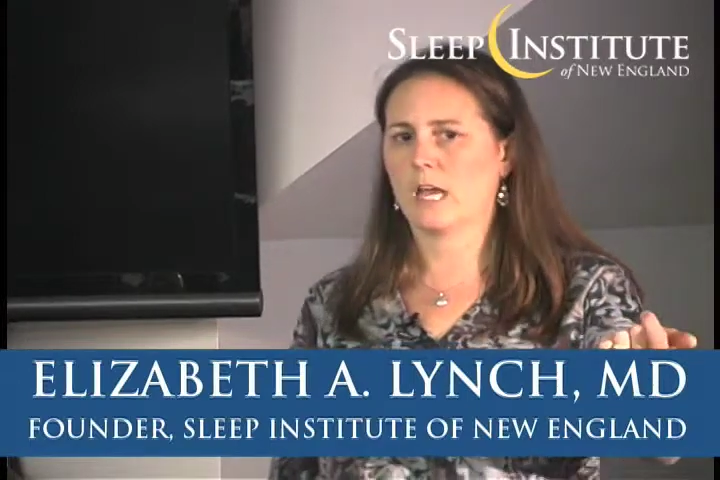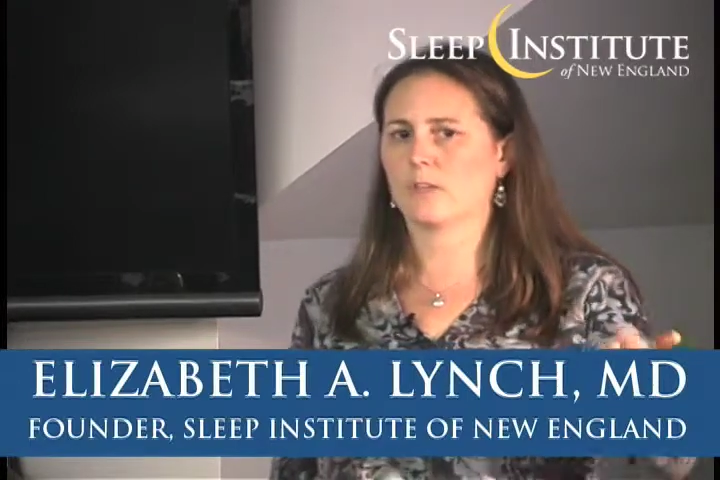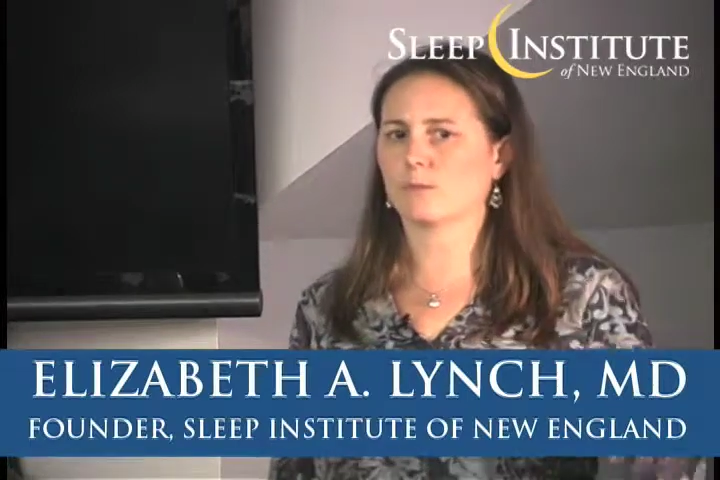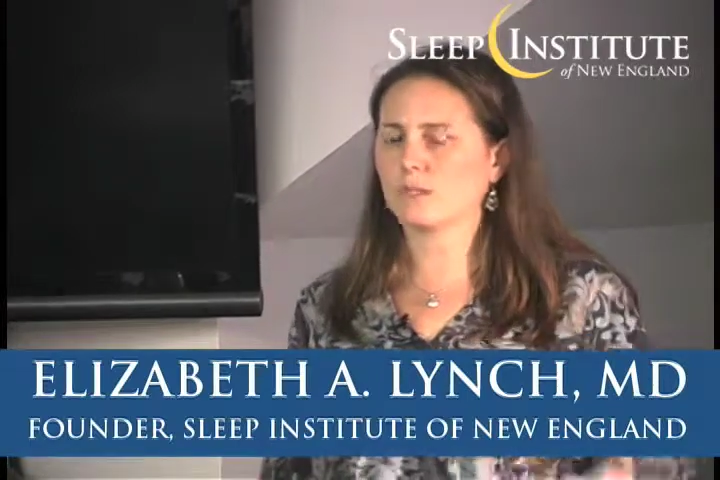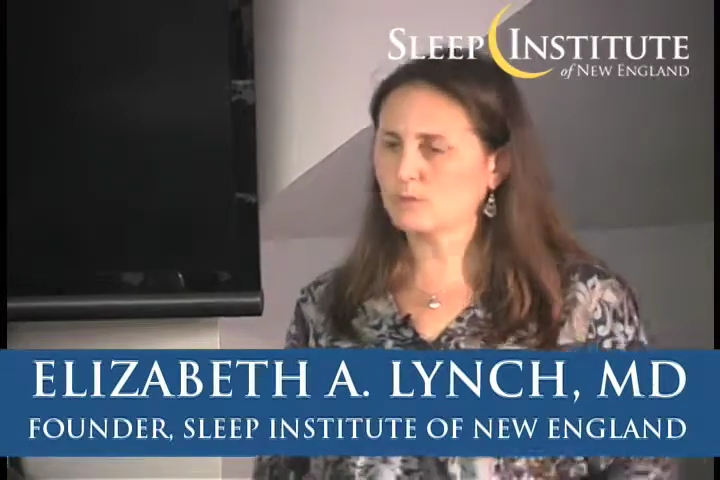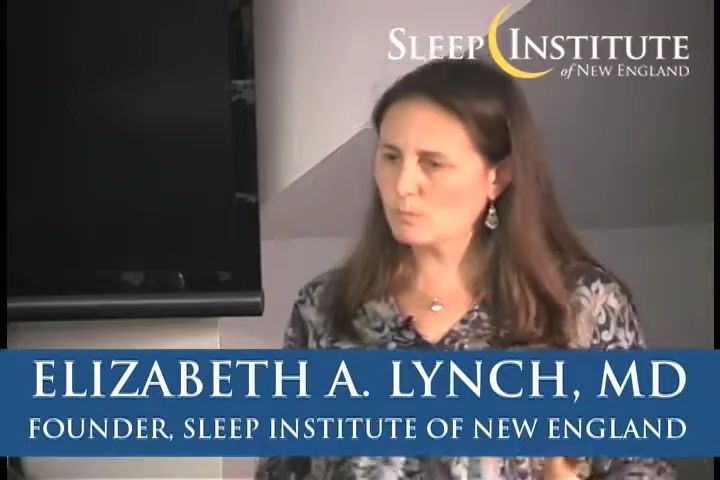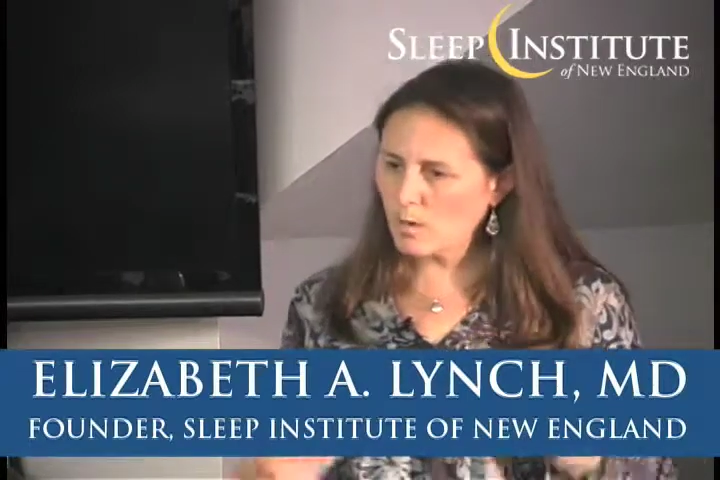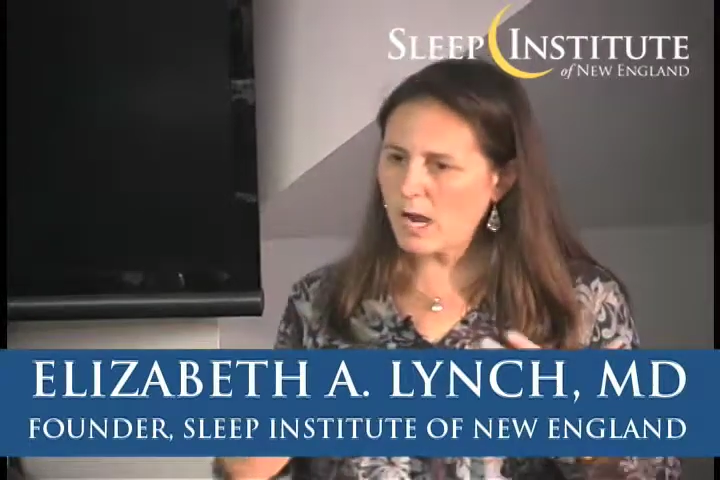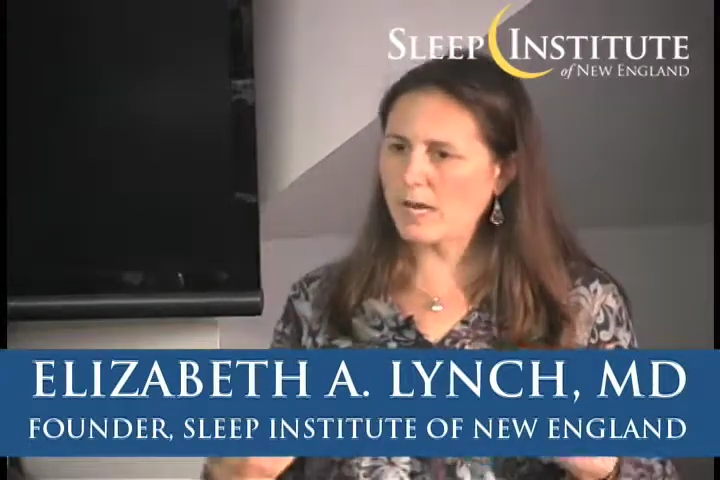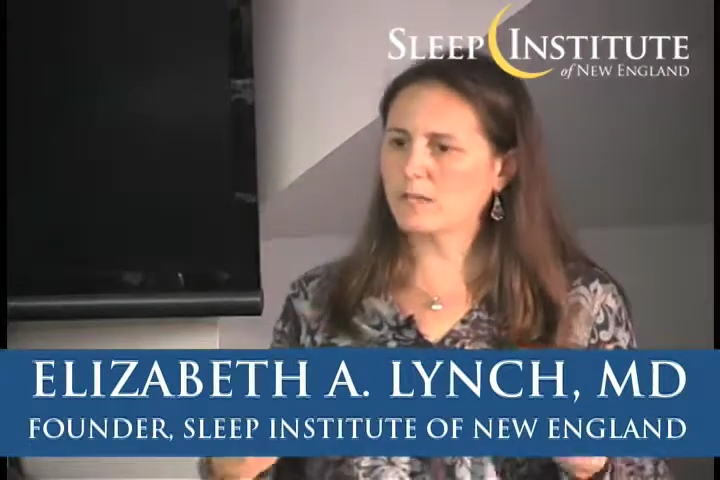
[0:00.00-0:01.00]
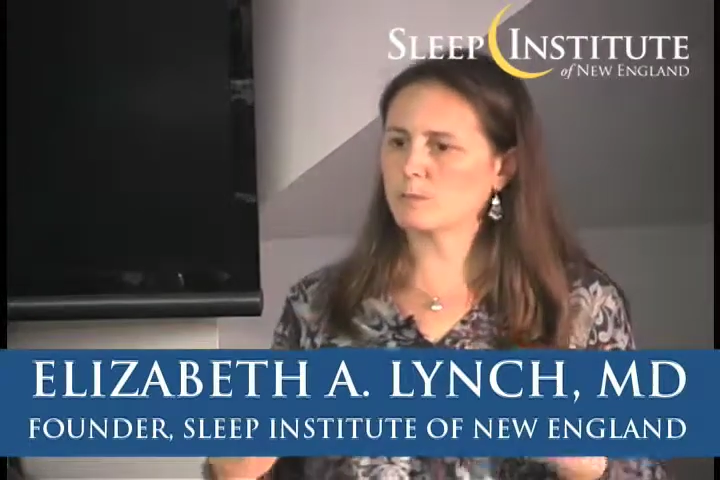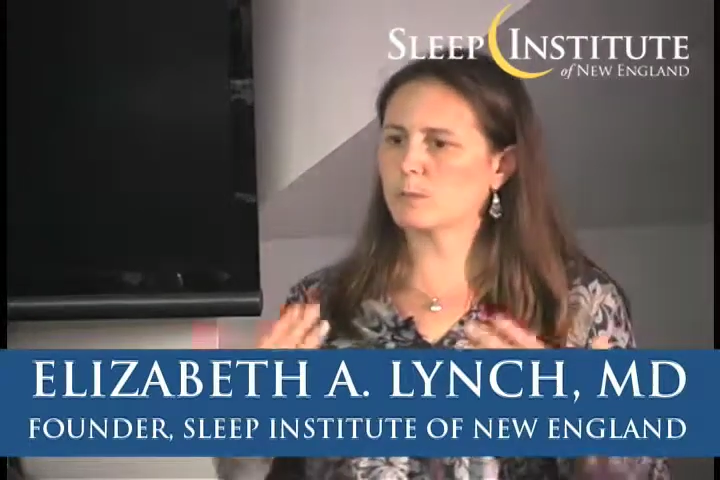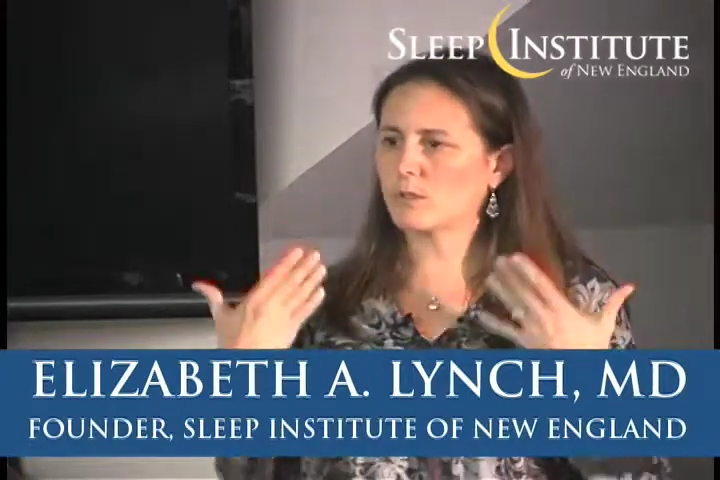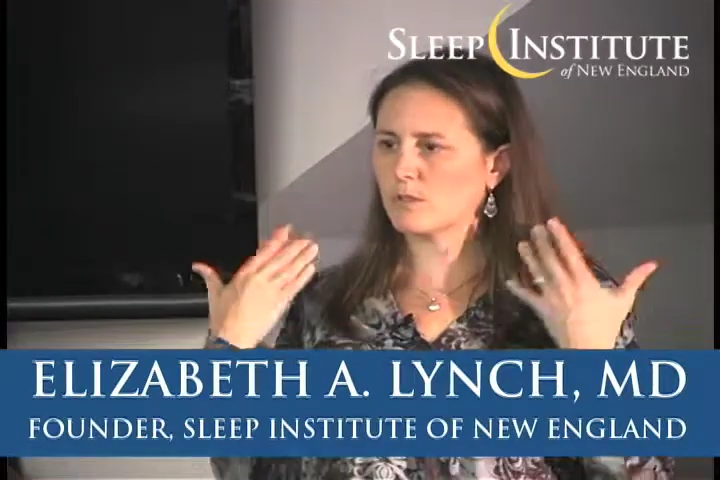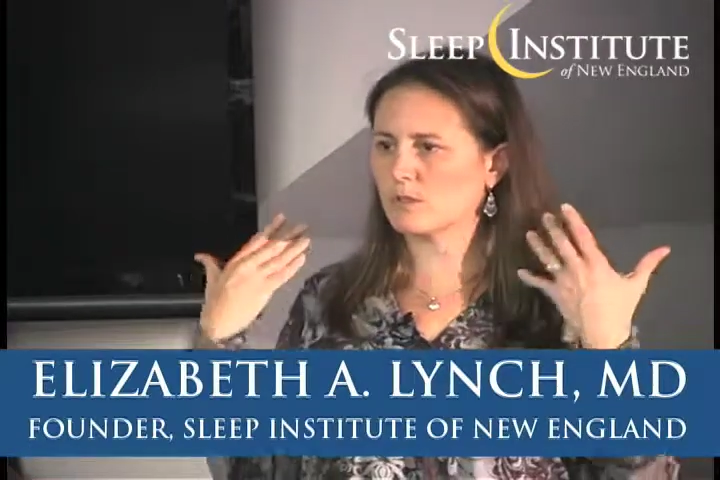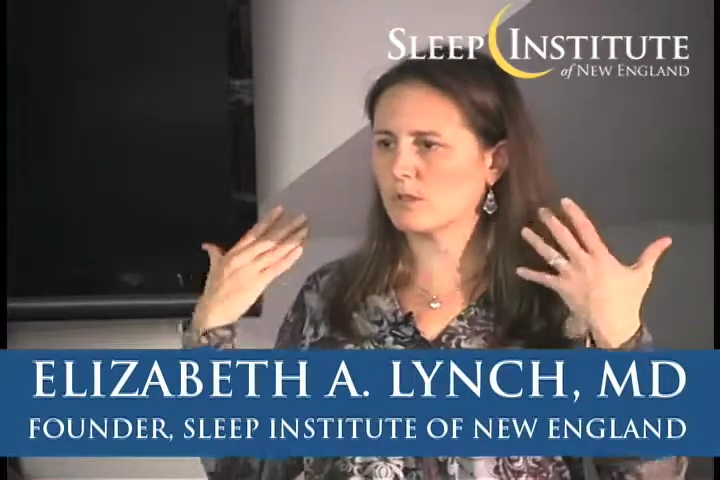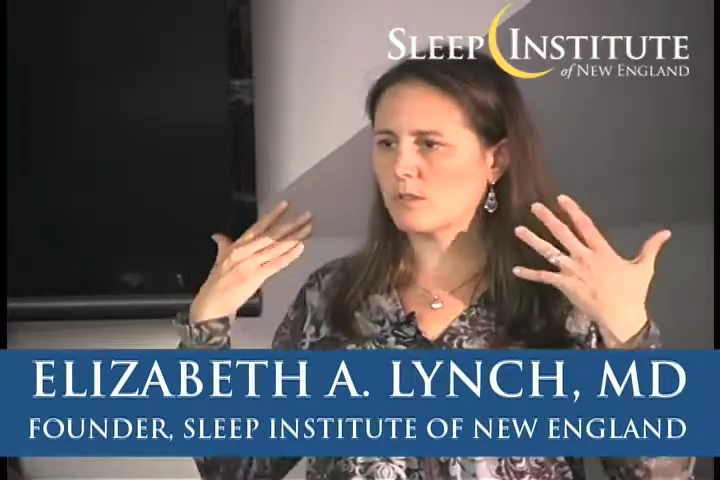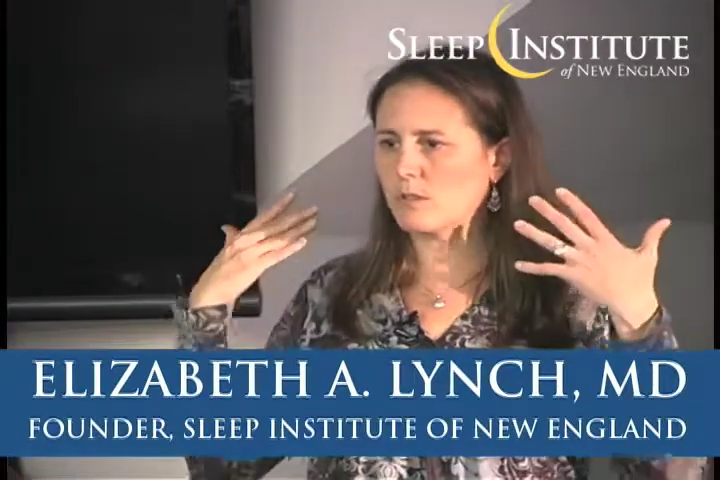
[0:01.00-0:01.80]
And the reason why is because